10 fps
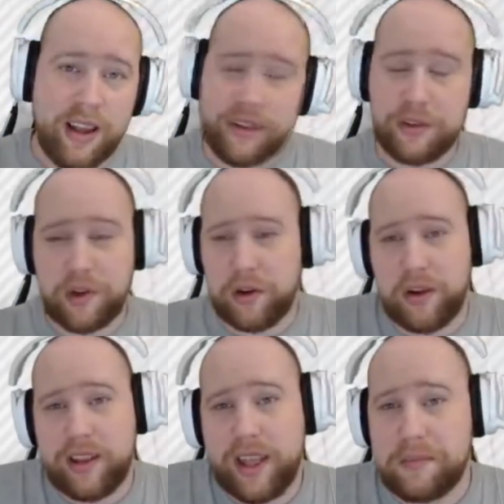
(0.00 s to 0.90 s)
those are
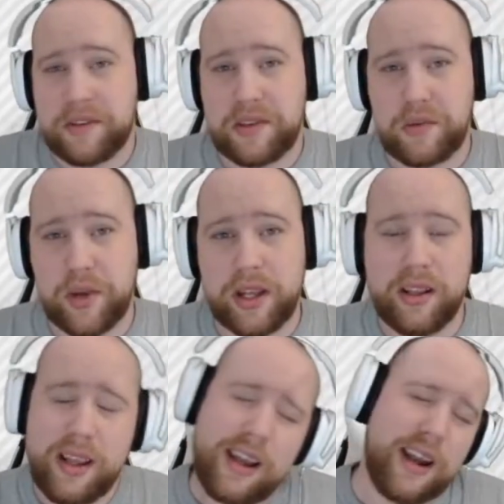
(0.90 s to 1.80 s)
great games as
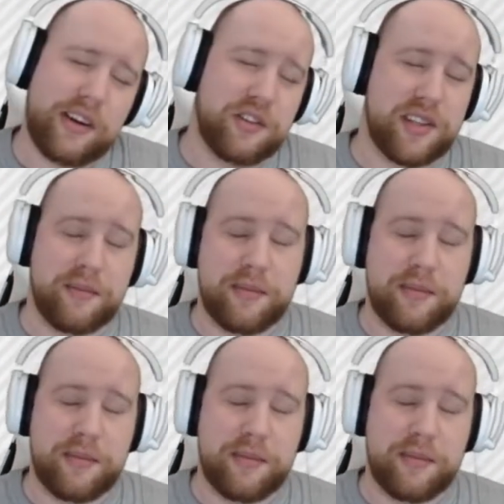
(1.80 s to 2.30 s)
well. I know some